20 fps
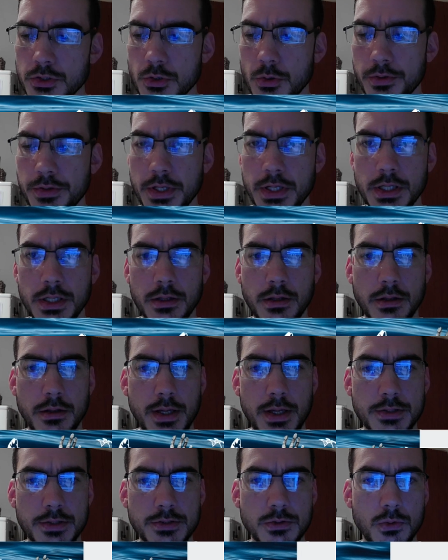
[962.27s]
I think
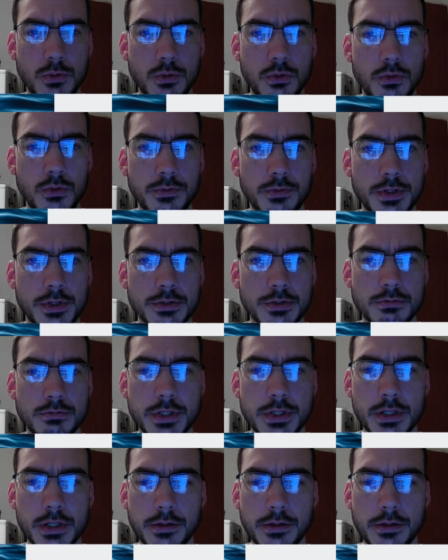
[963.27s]
that's all for this reading.